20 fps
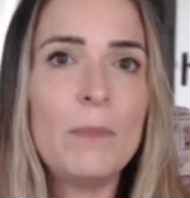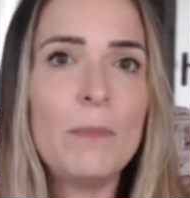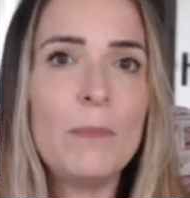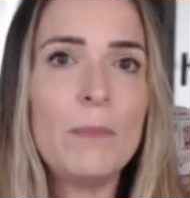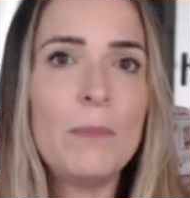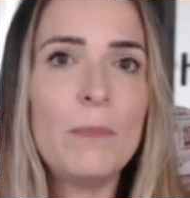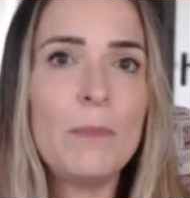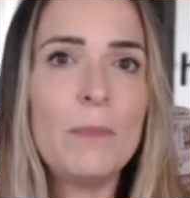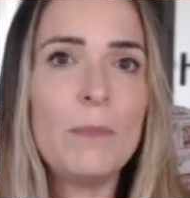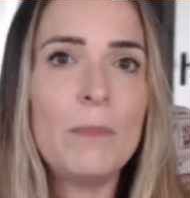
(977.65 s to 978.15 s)
My
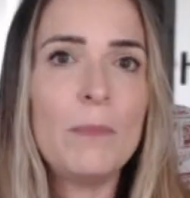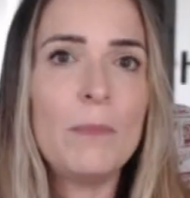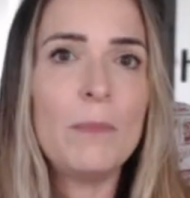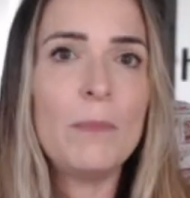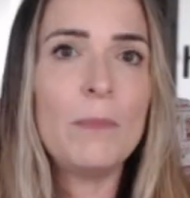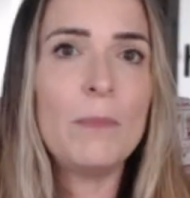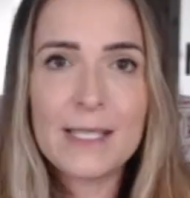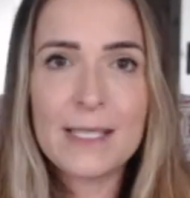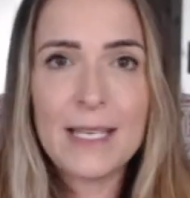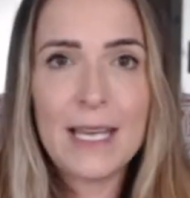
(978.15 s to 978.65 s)
inner
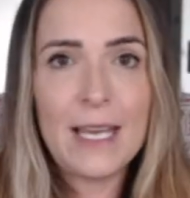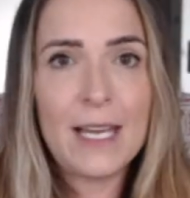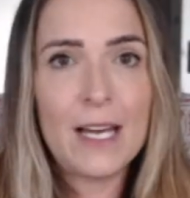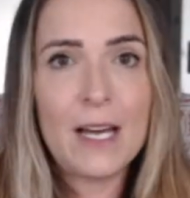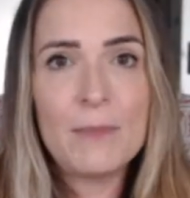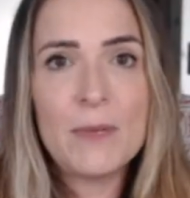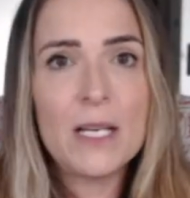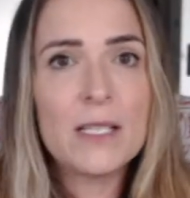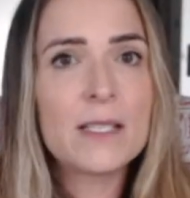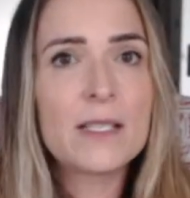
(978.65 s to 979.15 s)
critic is saying
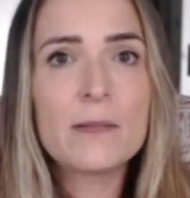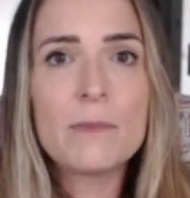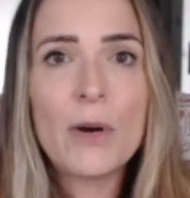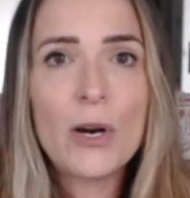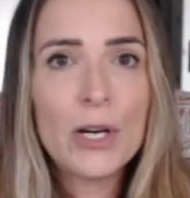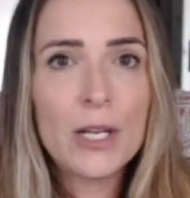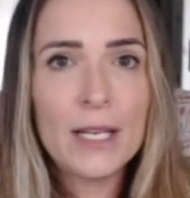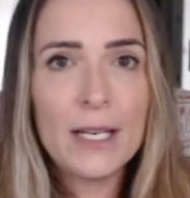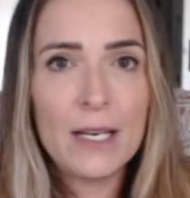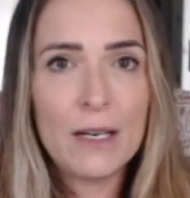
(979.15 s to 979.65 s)
I'm not
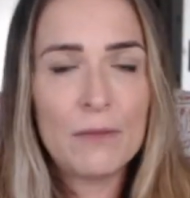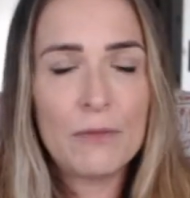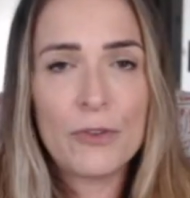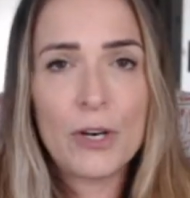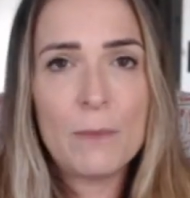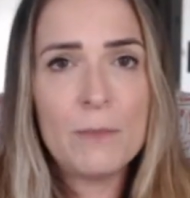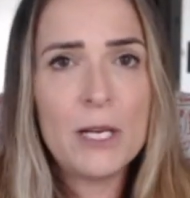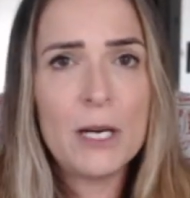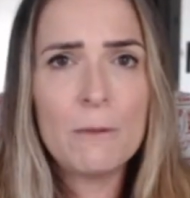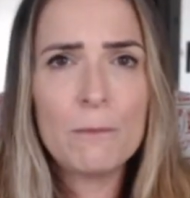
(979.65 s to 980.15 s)
smart enough or
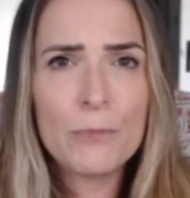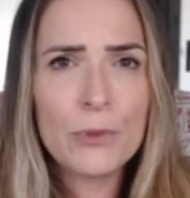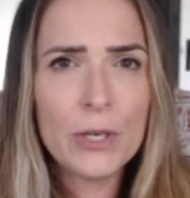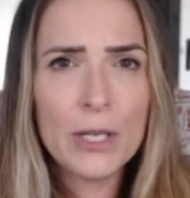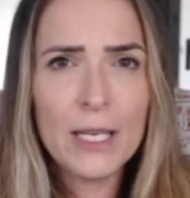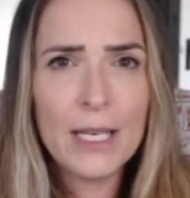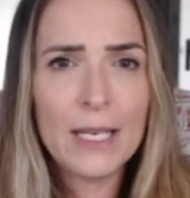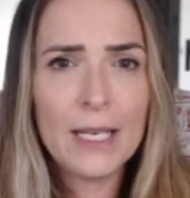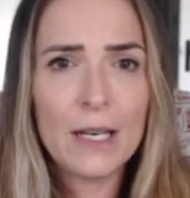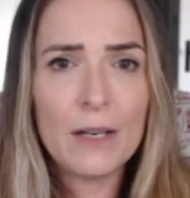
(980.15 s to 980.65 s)
I'm not
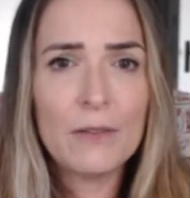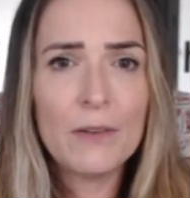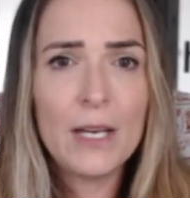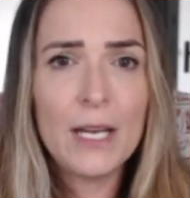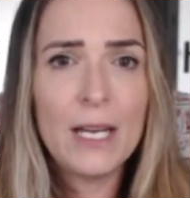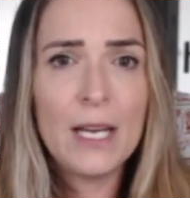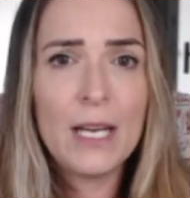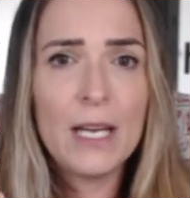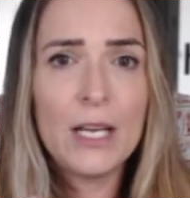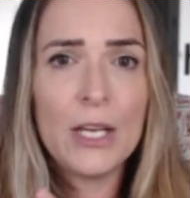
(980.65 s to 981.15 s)
pretty enough,
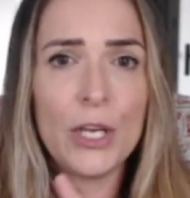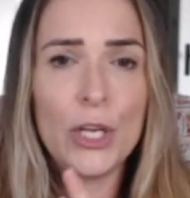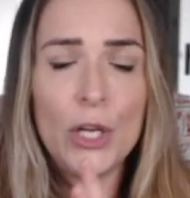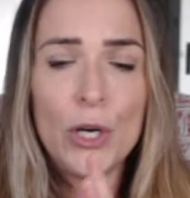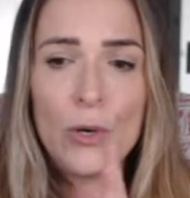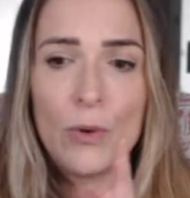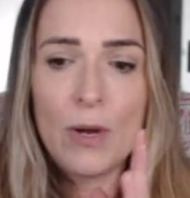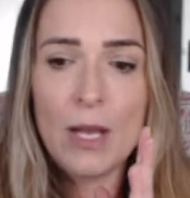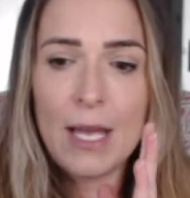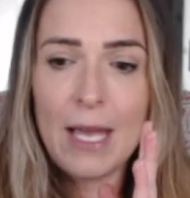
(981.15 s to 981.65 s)

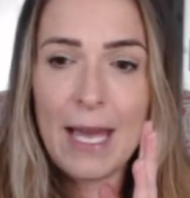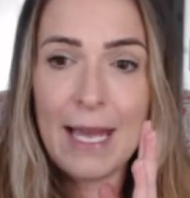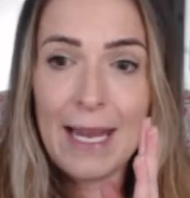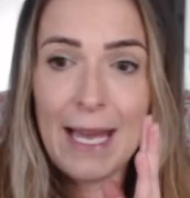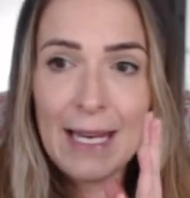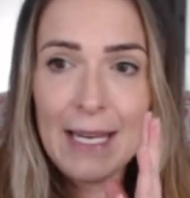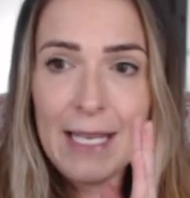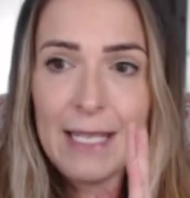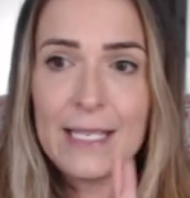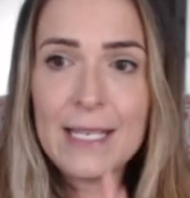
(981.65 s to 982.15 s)
and
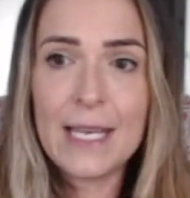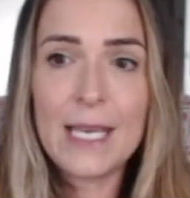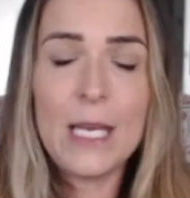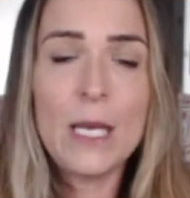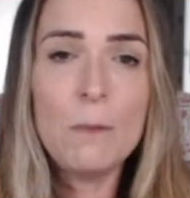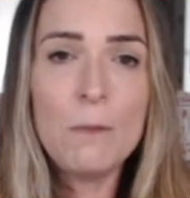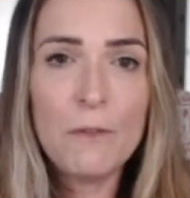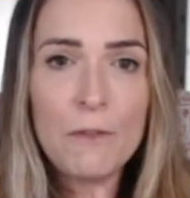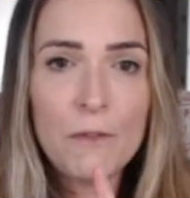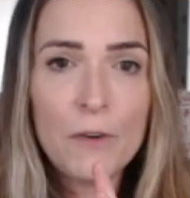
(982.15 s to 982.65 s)
I need to
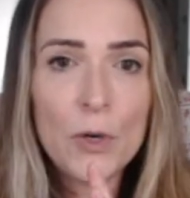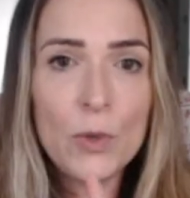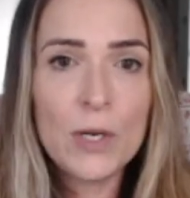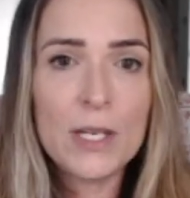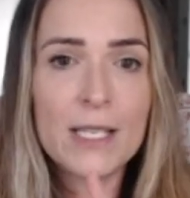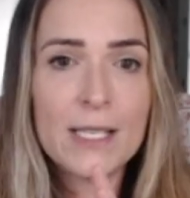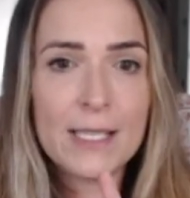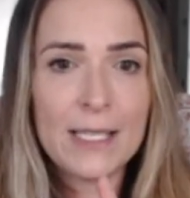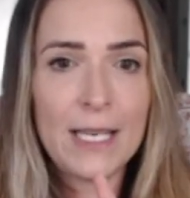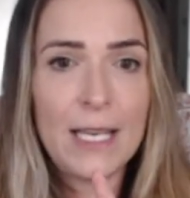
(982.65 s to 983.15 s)
keep
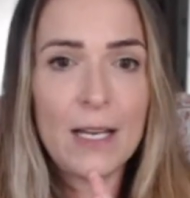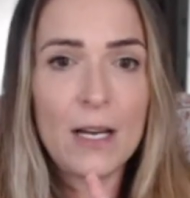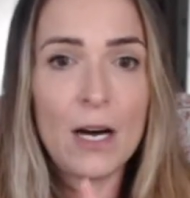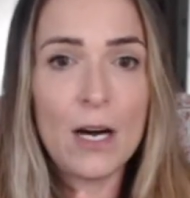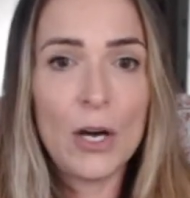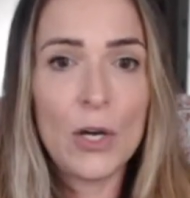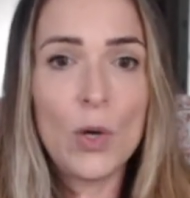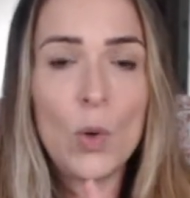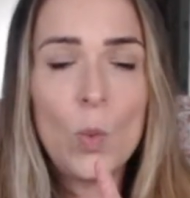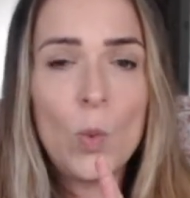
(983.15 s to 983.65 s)
focusing
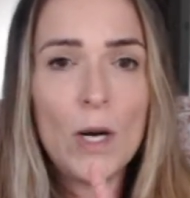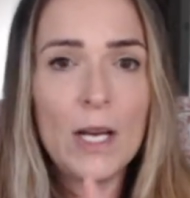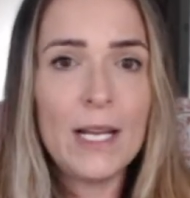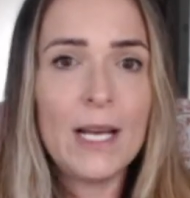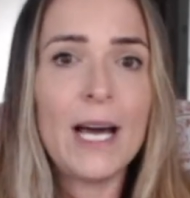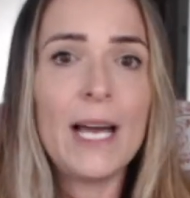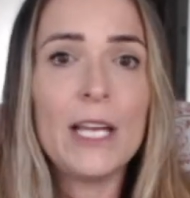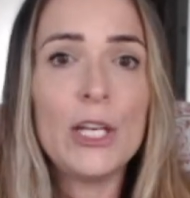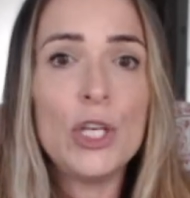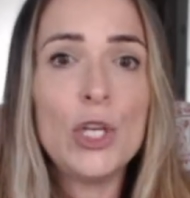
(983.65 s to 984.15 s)
on what
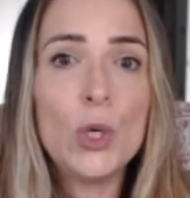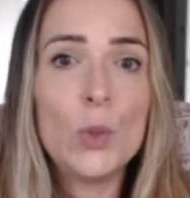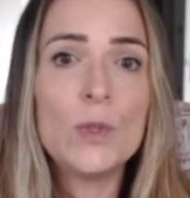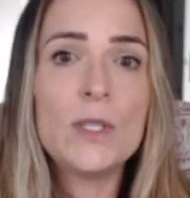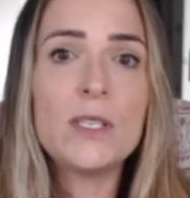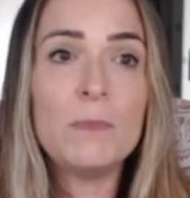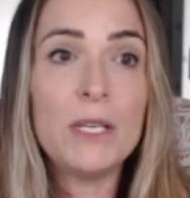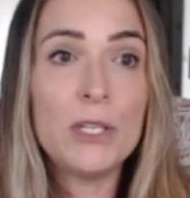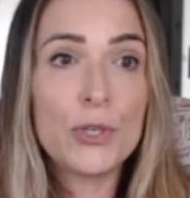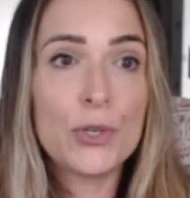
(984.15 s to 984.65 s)
I know
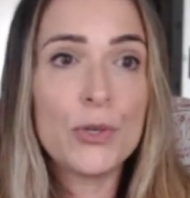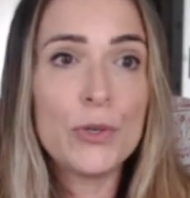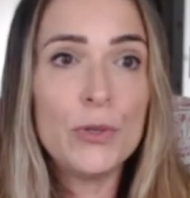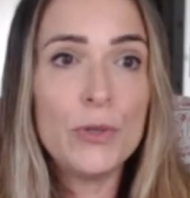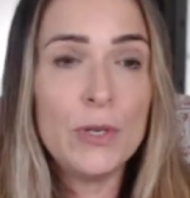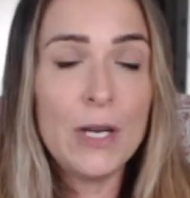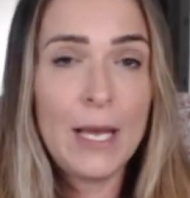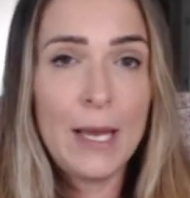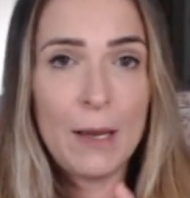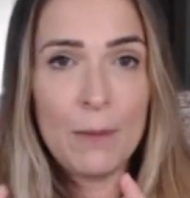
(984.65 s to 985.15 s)
to be
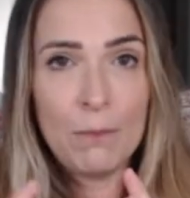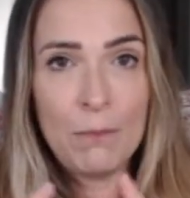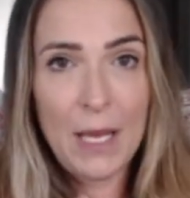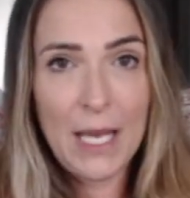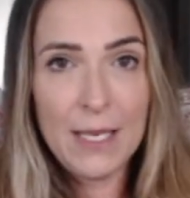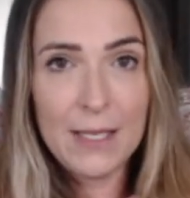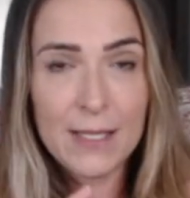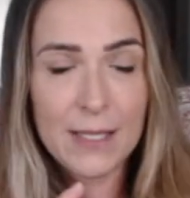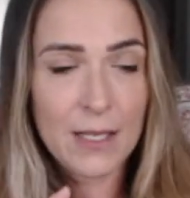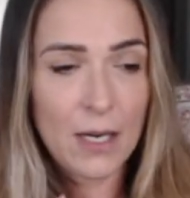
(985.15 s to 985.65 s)
true
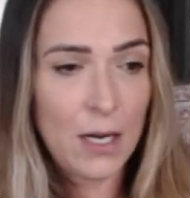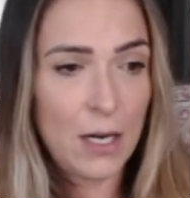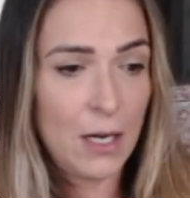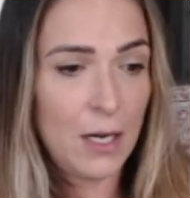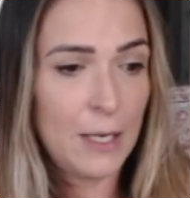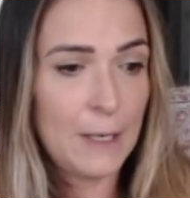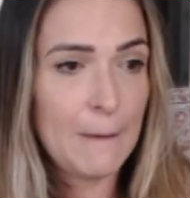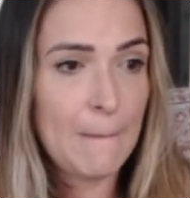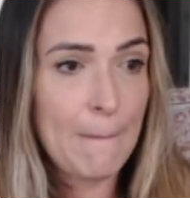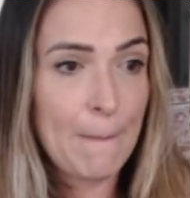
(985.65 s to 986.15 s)
based
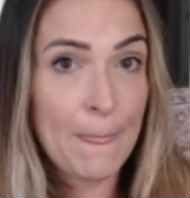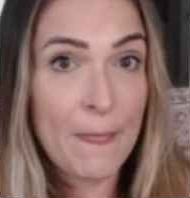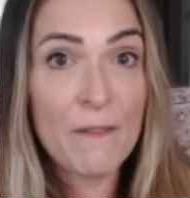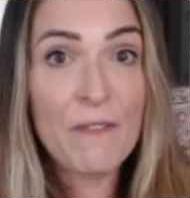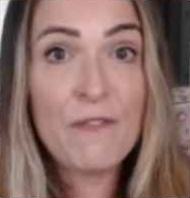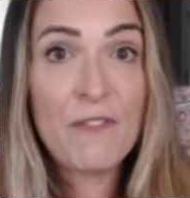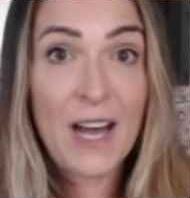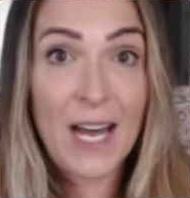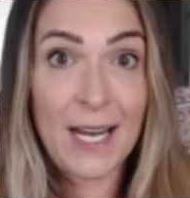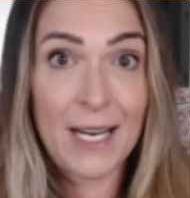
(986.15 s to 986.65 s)
on
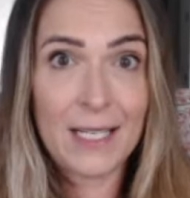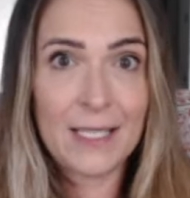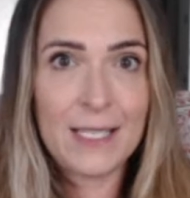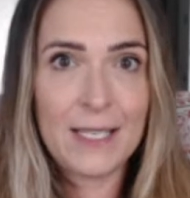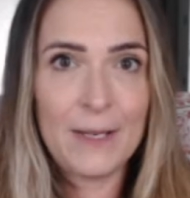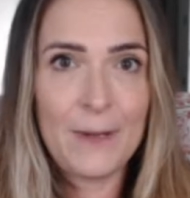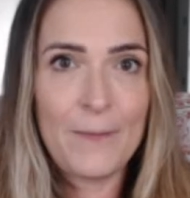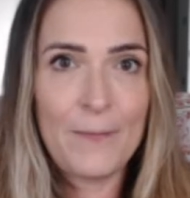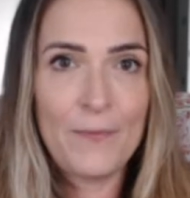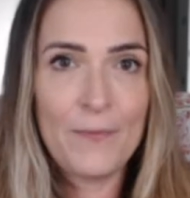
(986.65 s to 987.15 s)
fact.